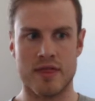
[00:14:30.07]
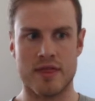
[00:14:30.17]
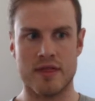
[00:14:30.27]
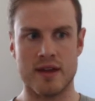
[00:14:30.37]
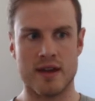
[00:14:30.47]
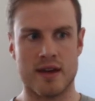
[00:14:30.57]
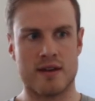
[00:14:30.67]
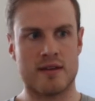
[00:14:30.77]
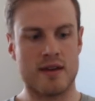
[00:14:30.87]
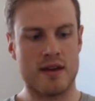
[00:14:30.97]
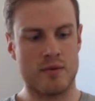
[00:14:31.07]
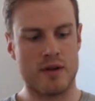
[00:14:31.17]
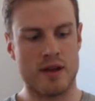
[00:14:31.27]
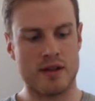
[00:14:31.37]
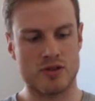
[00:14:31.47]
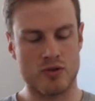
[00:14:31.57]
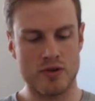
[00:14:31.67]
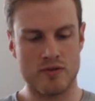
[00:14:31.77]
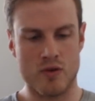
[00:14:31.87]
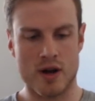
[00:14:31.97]
think it sort
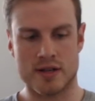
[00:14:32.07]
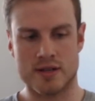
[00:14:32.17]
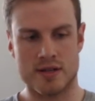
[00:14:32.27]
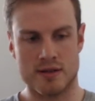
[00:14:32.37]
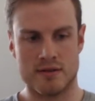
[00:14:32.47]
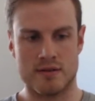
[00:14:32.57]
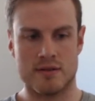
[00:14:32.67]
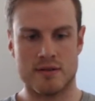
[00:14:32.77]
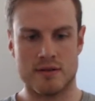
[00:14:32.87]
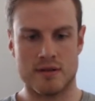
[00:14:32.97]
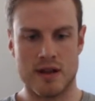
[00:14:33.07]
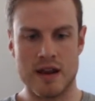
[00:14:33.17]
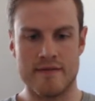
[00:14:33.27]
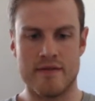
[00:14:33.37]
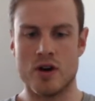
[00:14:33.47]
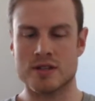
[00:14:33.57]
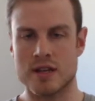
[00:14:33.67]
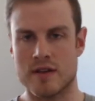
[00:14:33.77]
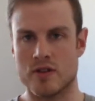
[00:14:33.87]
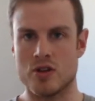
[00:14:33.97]
of worked
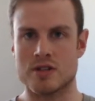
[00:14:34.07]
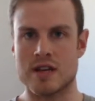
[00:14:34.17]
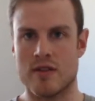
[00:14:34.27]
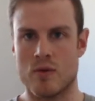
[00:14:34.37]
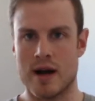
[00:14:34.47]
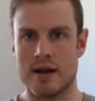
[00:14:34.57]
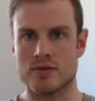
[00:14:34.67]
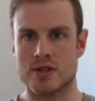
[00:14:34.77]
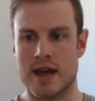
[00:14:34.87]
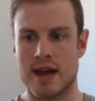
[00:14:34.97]
inversely for New South Wales.